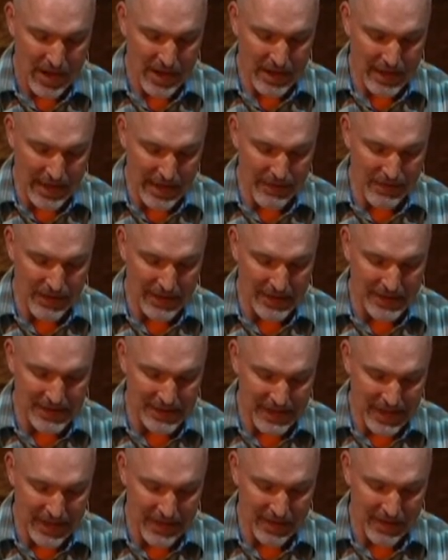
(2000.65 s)
Even
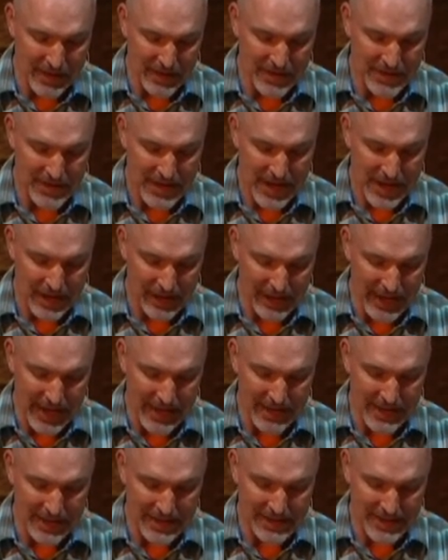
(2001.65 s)
sinners
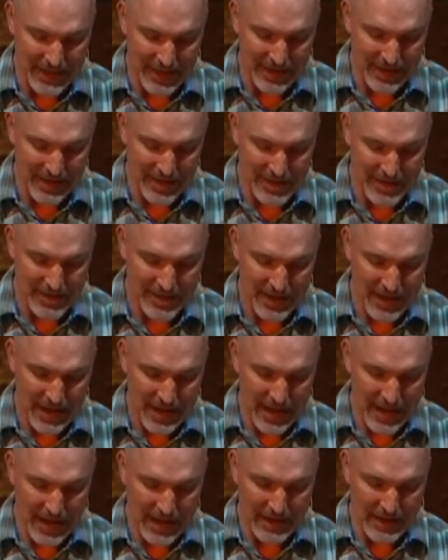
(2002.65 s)
lend to sinners
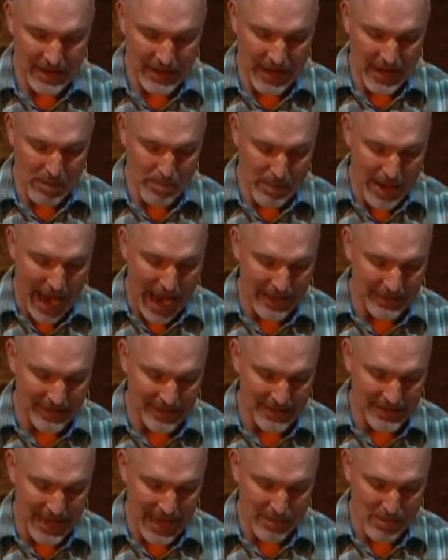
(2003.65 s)
to get back the
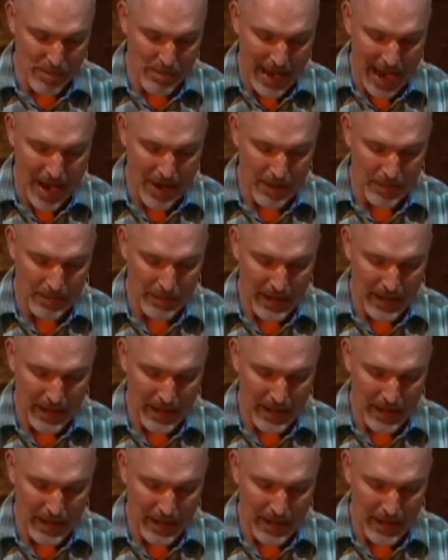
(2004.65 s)
same amount.